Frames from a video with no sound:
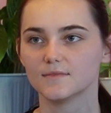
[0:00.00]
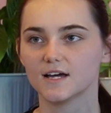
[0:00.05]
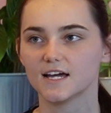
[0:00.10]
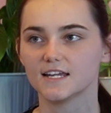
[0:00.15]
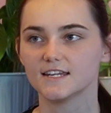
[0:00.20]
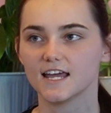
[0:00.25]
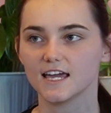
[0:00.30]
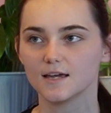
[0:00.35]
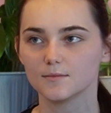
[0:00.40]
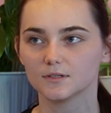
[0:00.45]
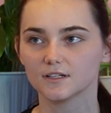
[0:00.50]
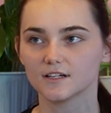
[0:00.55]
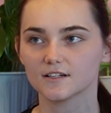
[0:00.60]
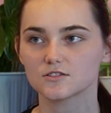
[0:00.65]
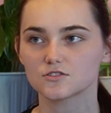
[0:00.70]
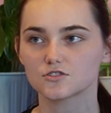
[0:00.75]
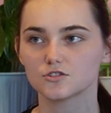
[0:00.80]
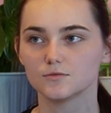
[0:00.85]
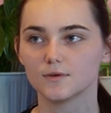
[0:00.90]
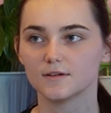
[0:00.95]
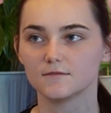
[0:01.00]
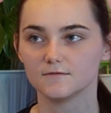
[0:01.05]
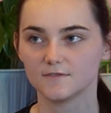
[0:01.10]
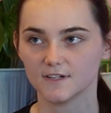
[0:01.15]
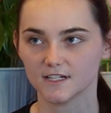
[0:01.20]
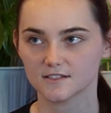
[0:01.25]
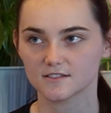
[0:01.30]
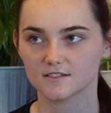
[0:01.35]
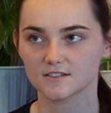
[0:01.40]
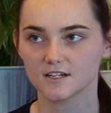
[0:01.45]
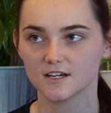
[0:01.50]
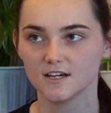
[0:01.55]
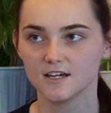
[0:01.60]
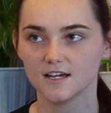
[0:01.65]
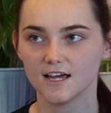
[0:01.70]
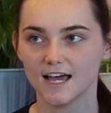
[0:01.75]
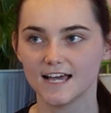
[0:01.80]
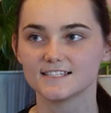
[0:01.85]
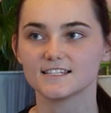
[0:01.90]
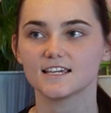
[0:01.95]
enable us to invest
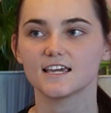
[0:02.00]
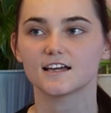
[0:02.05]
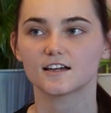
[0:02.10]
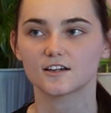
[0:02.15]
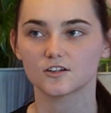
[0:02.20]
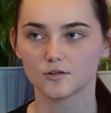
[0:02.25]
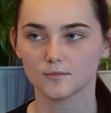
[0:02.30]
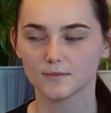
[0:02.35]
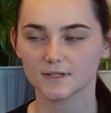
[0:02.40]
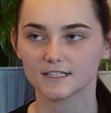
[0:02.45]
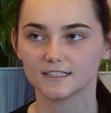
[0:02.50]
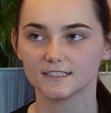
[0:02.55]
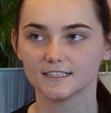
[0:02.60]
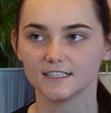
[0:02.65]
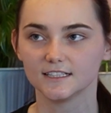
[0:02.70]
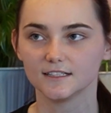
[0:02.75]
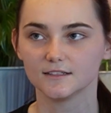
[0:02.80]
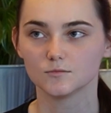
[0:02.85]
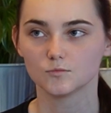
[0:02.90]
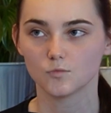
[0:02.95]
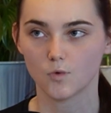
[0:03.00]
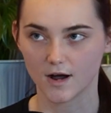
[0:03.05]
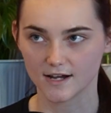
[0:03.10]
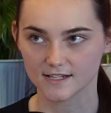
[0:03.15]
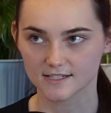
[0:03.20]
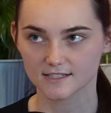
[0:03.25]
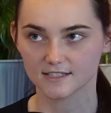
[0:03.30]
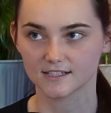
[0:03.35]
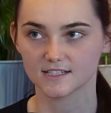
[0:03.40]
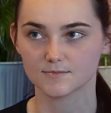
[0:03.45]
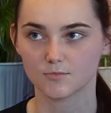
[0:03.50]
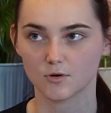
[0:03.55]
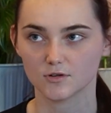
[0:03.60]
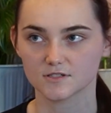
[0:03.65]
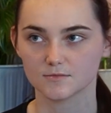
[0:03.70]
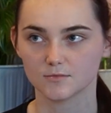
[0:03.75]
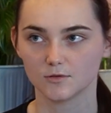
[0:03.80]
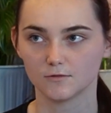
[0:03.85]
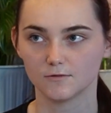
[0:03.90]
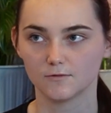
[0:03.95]
as economically wisely as
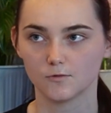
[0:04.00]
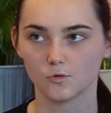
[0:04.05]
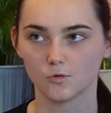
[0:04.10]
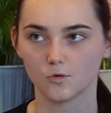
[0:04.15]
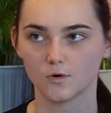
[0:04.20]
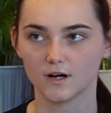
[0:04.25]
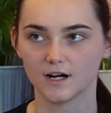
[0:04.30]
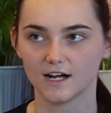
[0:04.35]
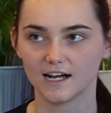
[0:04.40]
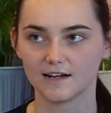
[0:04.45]
possible for